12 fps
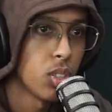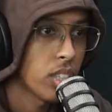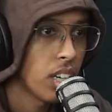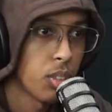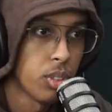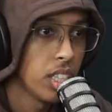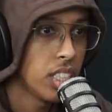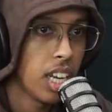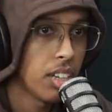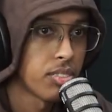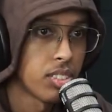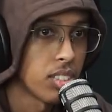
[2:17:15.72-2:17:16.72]
you can. We literally
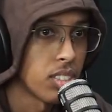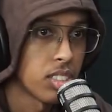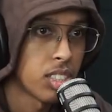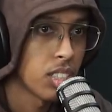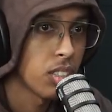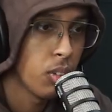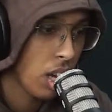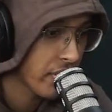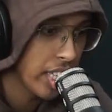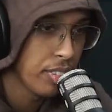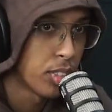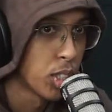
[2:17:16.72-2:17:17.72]
have we have
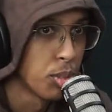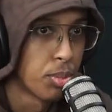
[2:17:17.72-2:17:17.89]
key for you,